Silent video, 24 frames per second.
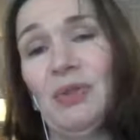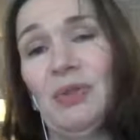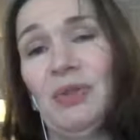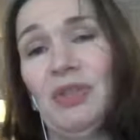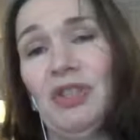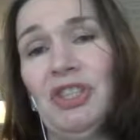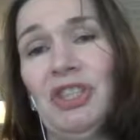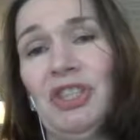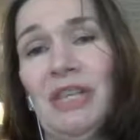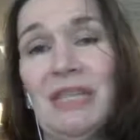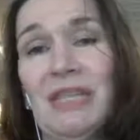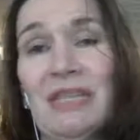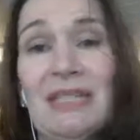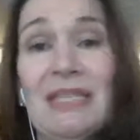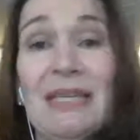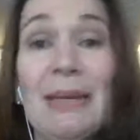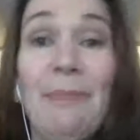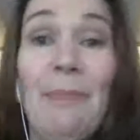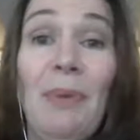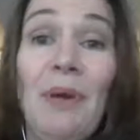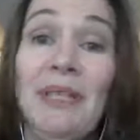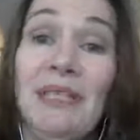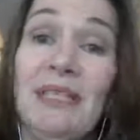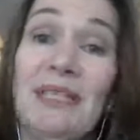sheet
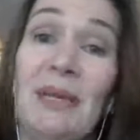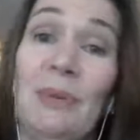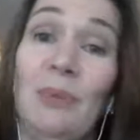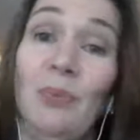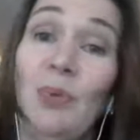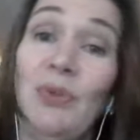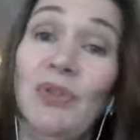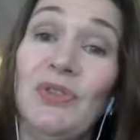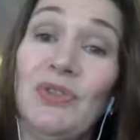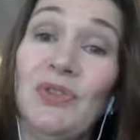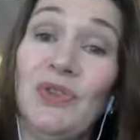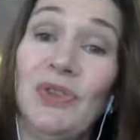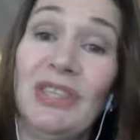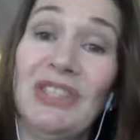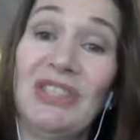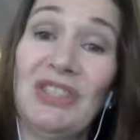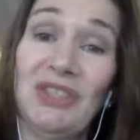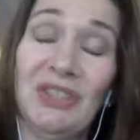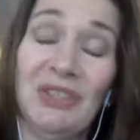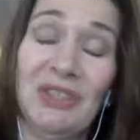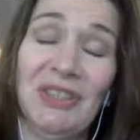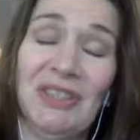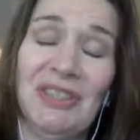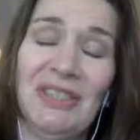step by step with
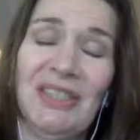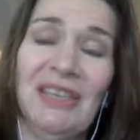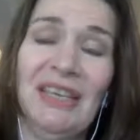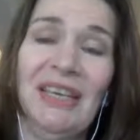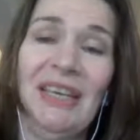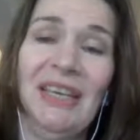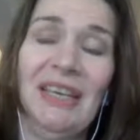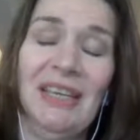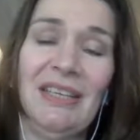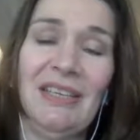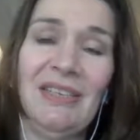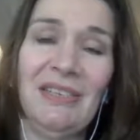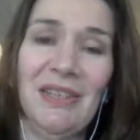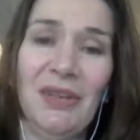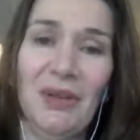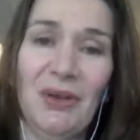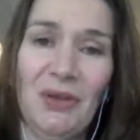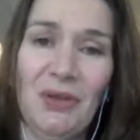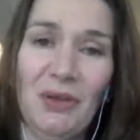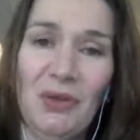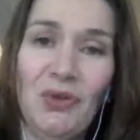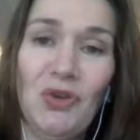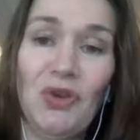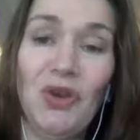screenshots, so
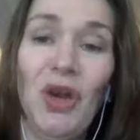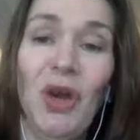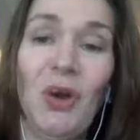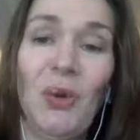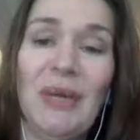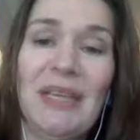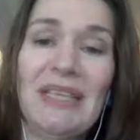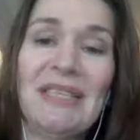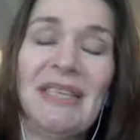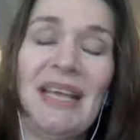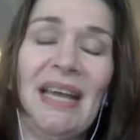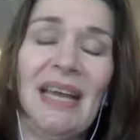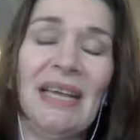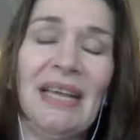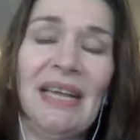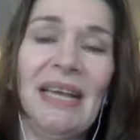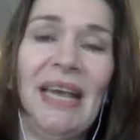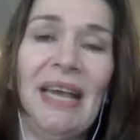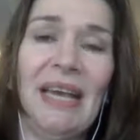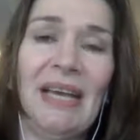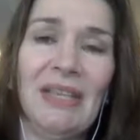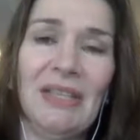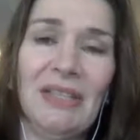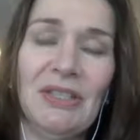you know exactly
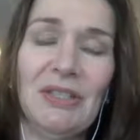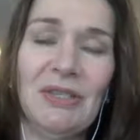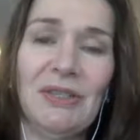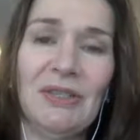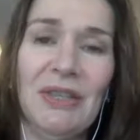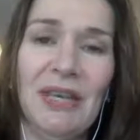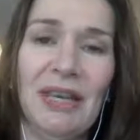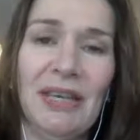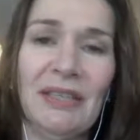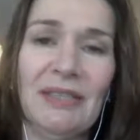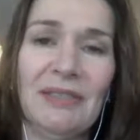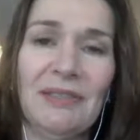how to do that.